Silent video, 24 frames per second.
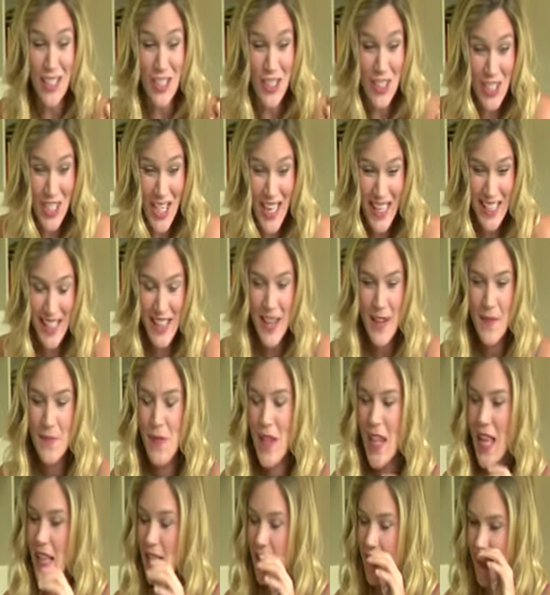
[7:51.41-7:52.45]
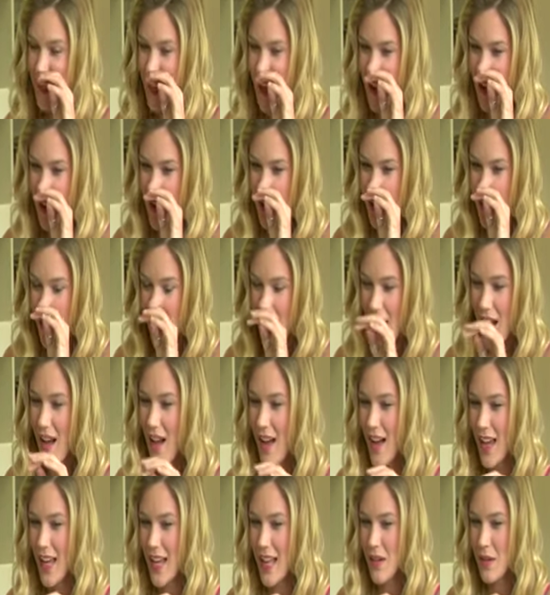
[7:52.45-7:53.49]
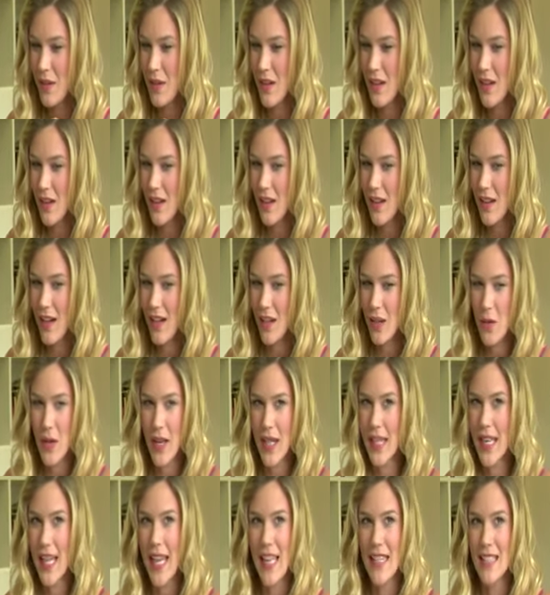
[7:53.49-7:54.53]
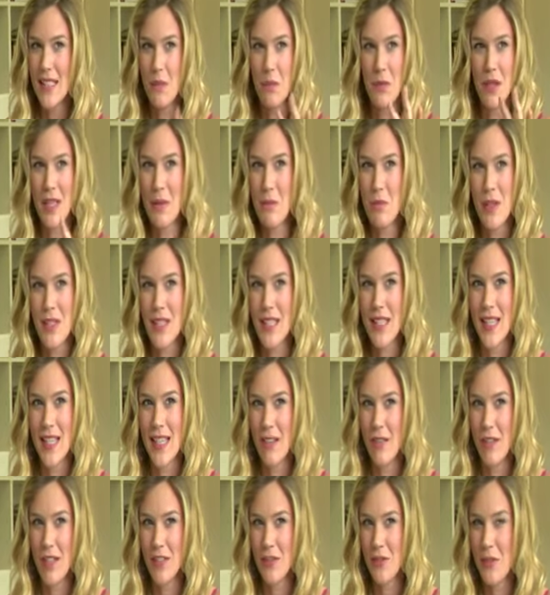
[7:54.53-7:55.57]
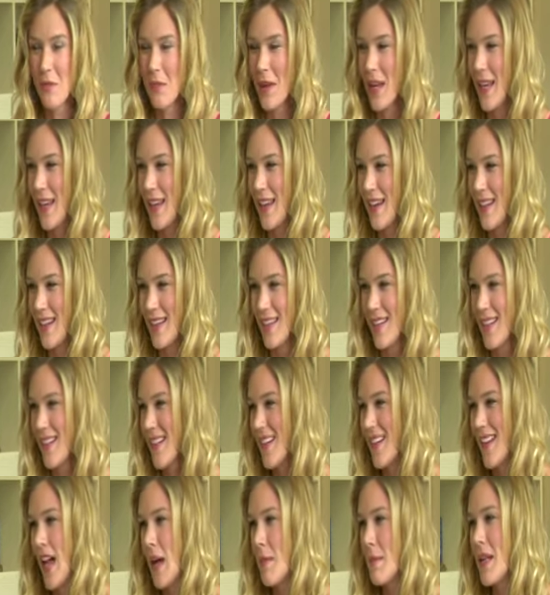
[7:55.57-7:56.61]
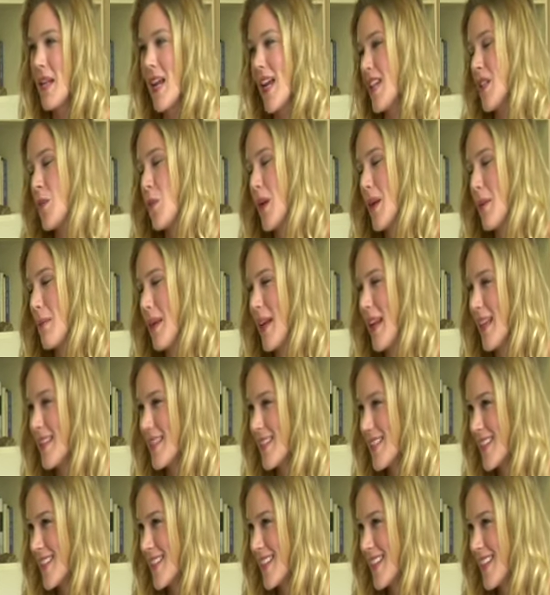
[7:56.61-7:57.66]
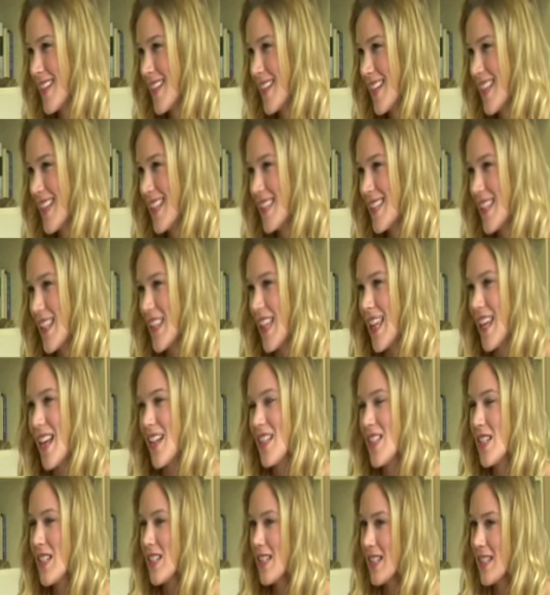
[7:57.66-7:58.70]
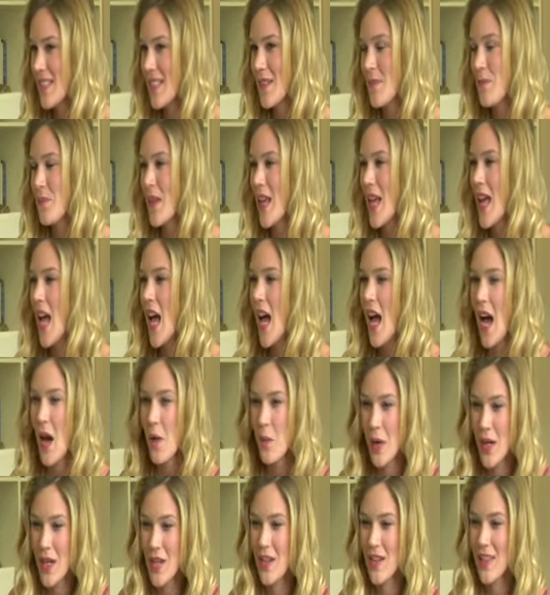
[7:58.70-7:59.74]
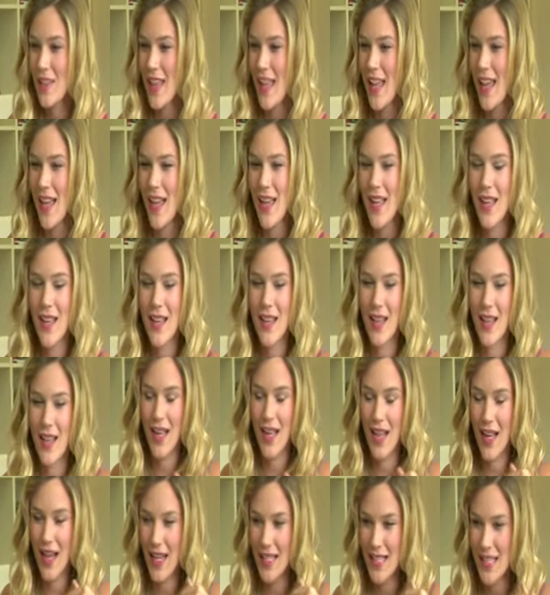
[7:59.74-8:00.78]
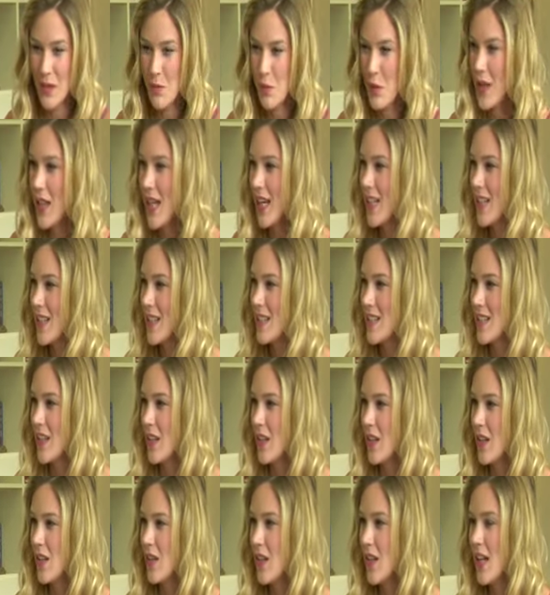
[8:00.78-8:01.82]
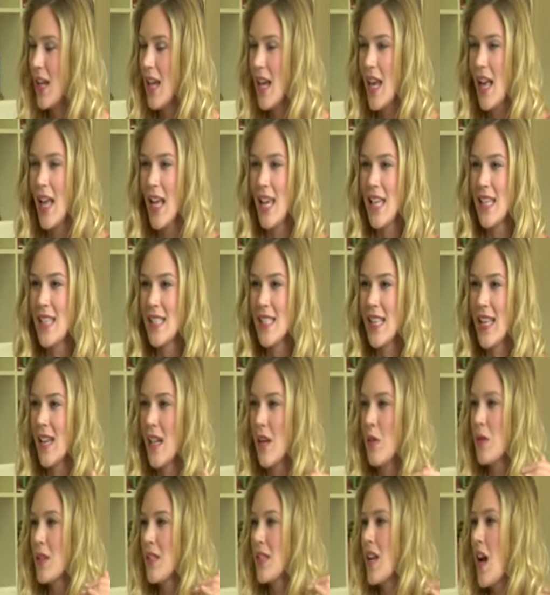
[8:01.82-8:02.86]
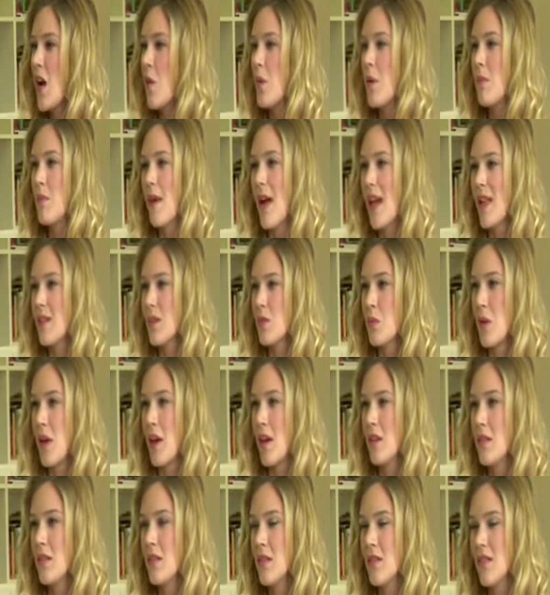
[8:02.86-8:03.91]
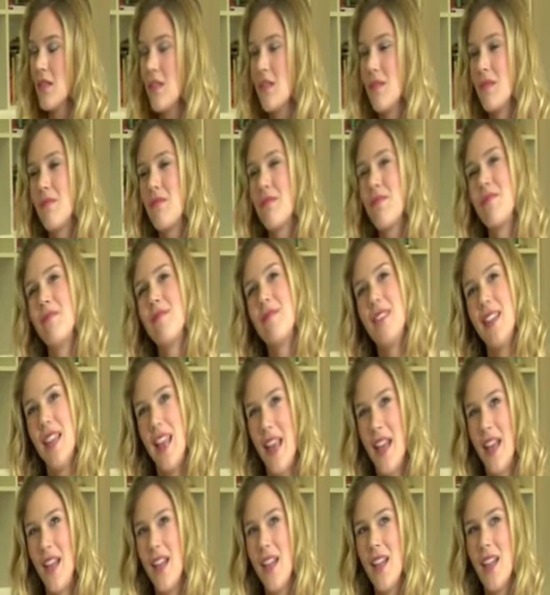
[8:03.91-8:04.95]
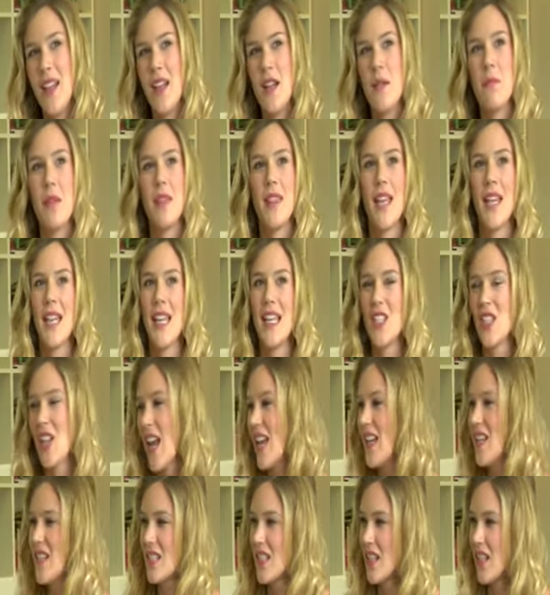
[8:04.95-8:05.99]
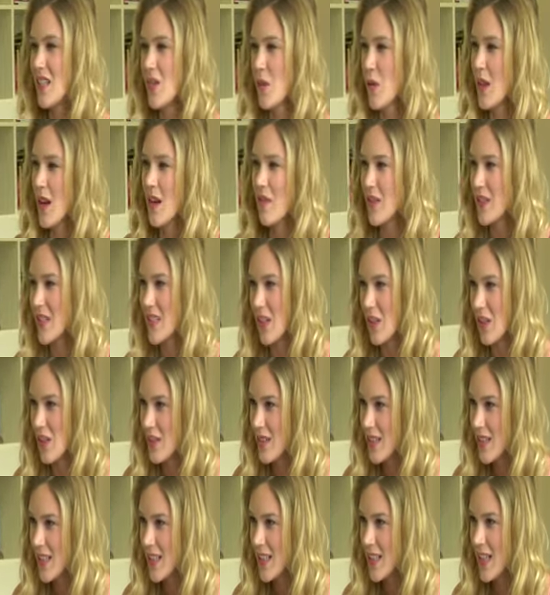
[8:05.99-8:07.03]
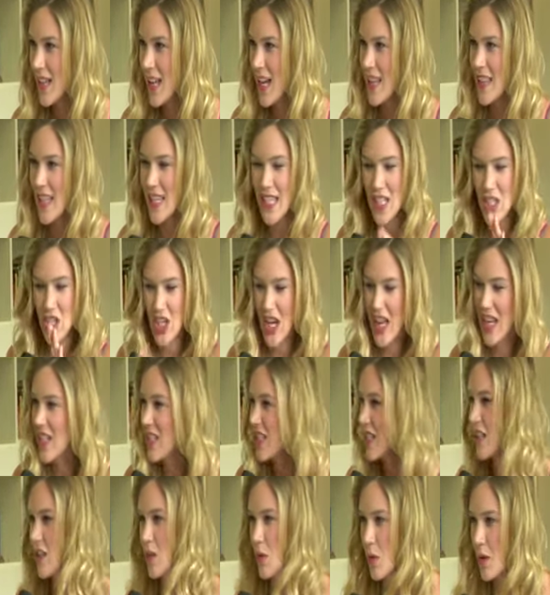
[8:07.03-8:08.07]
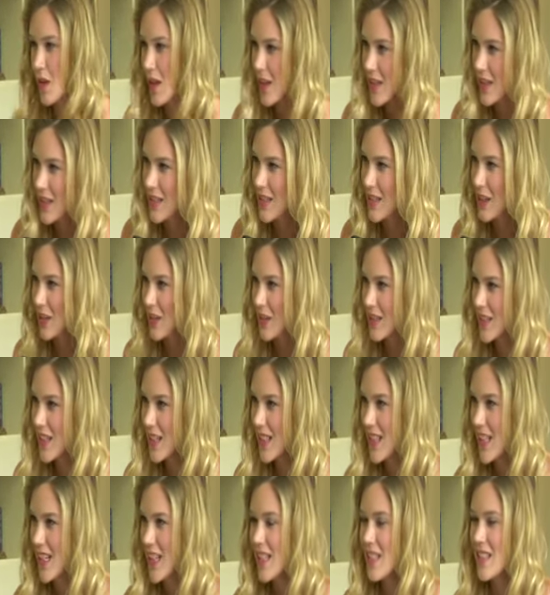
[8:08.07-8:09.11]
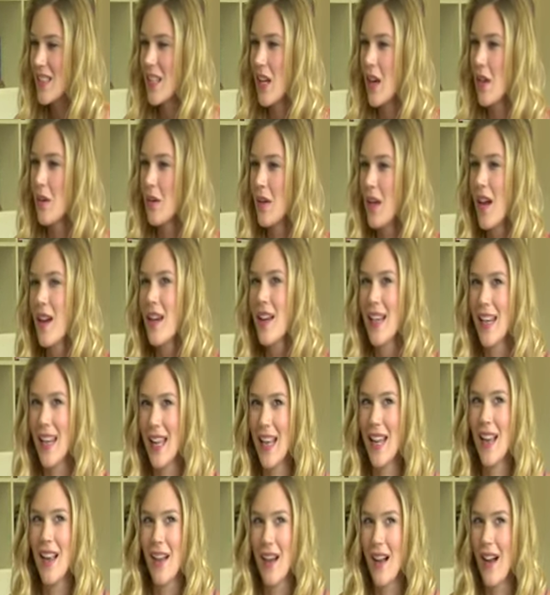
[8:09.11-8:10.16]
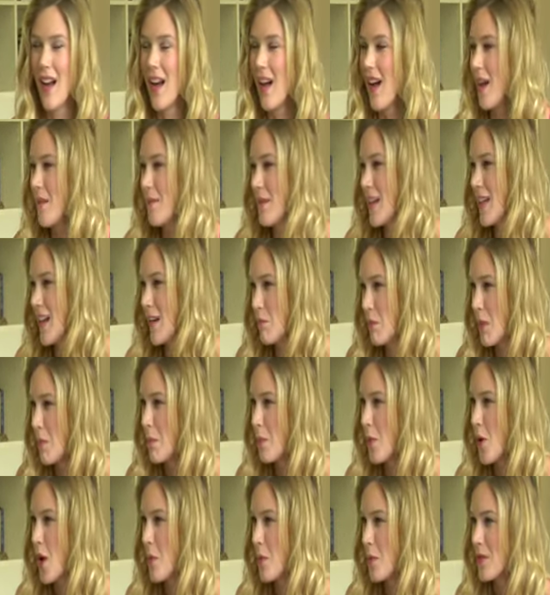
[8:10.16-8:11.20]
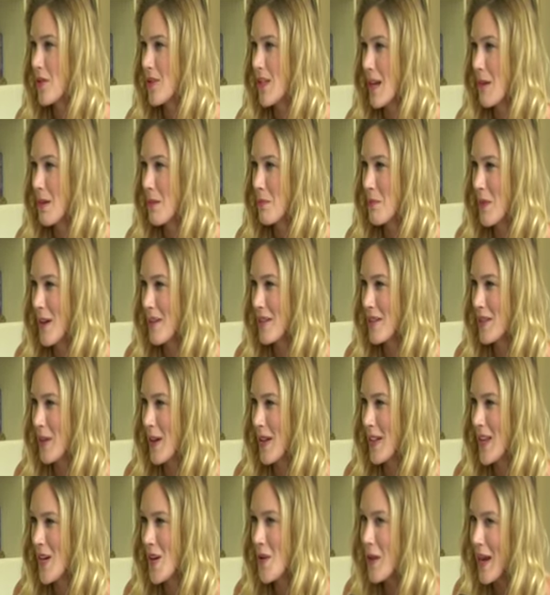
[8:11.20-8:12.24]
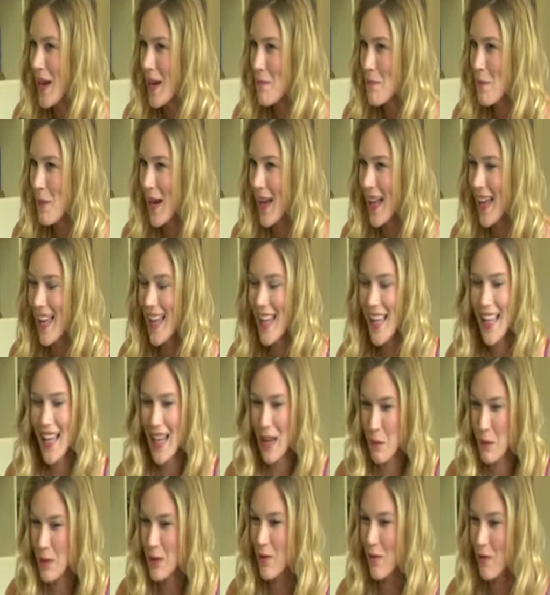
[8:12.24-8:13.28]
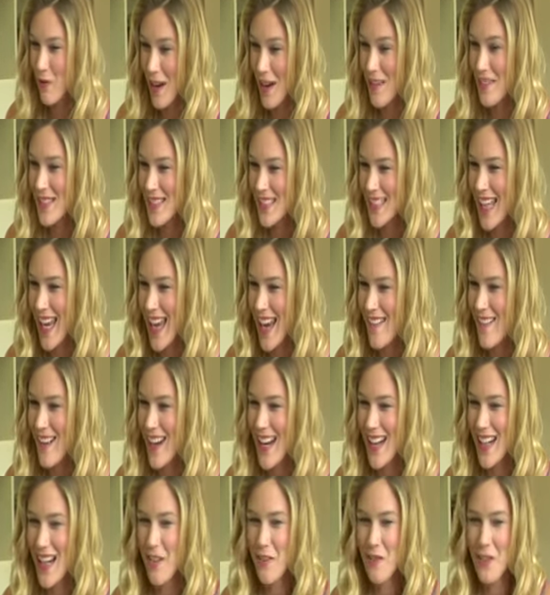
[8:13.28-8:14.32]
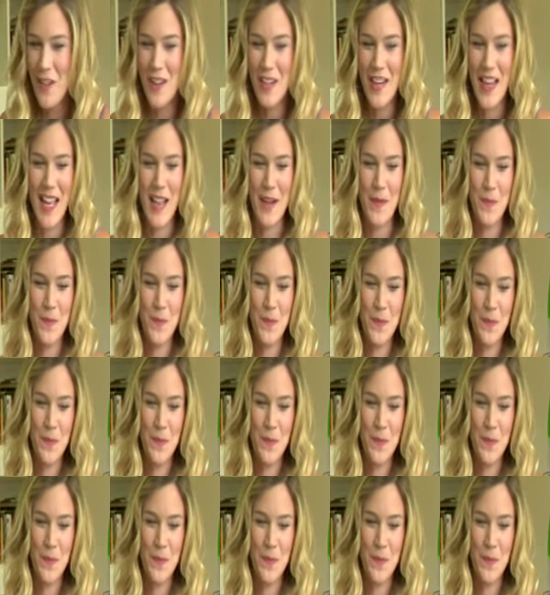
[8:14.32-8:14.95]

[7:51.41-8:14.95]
shit. So I quickly, somebody printed the lyrics for me. And I mean, I had 20 minutes. So then I went on there, I did what I could do. He said he'll start with Man's World, yeah, but then he changed it to another song, and then he changed it to another song. So luckily, I mean, I've been put up on James Brown, so I knew it, but it was very scary, and I feel like,